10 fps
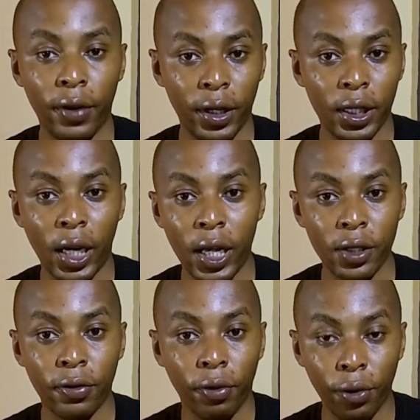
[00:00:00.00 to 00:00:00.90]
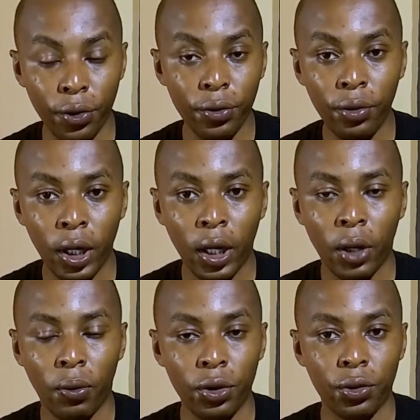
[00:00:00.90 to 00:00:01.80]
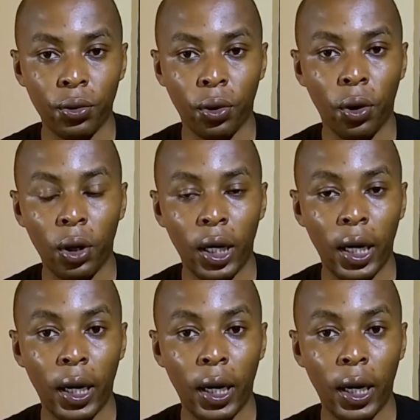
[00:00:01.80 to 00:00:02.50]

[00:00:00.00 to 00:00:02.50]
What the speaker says: returns for you, what you call